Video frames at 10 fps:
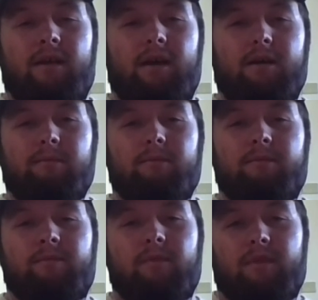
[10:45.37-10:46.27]
Um,
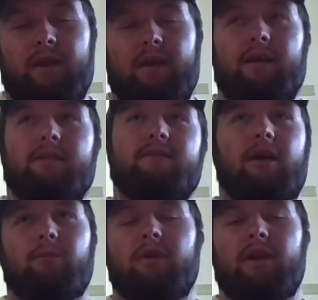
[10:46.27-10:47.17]
they
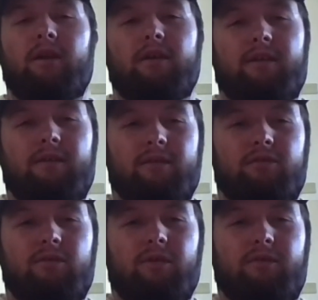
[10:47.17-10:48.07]
sell pretty good,
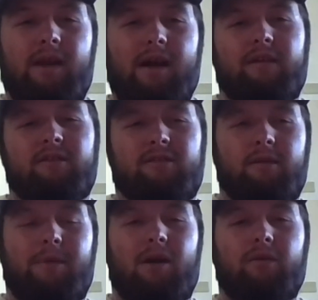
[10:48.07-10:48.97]
two to three
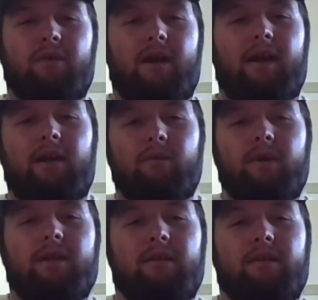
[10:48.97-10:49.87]
dollars a pound for hanging
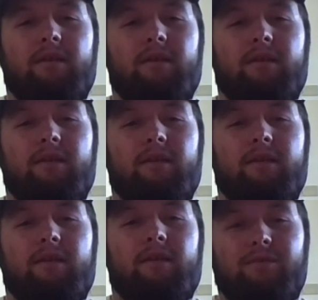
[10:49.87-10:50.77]
weight. Okay.
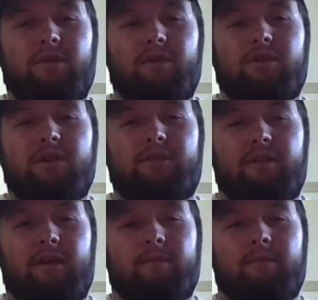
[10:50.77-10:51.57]
On average, I'd say.